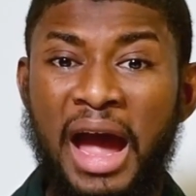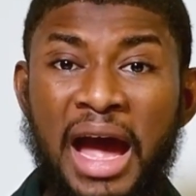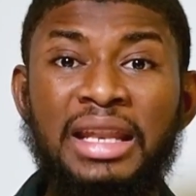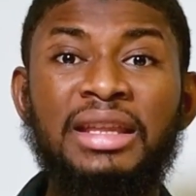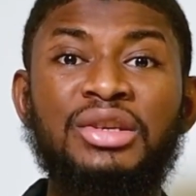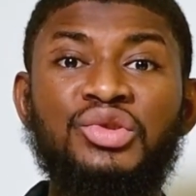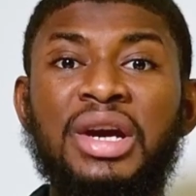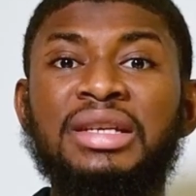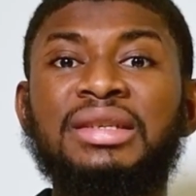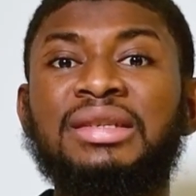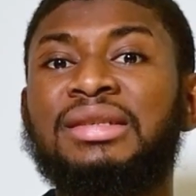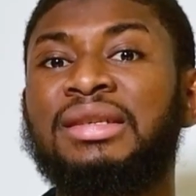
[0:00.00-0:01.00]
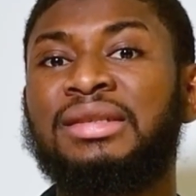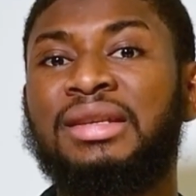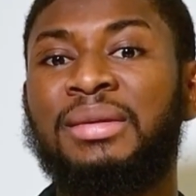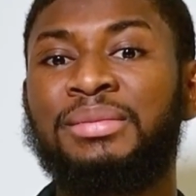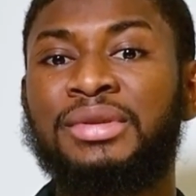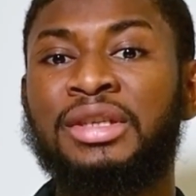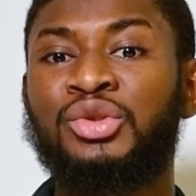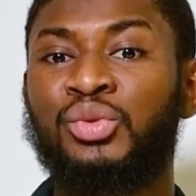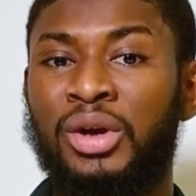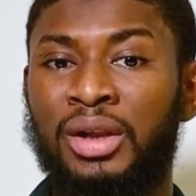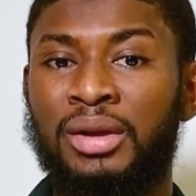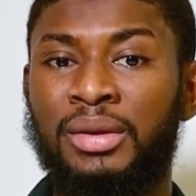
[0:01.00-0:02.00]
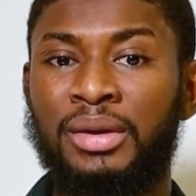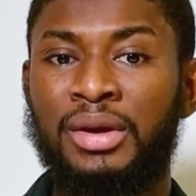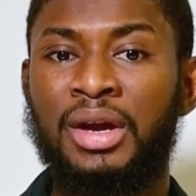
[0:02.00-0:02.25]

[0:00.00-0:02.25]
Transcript: and the transit systems as well.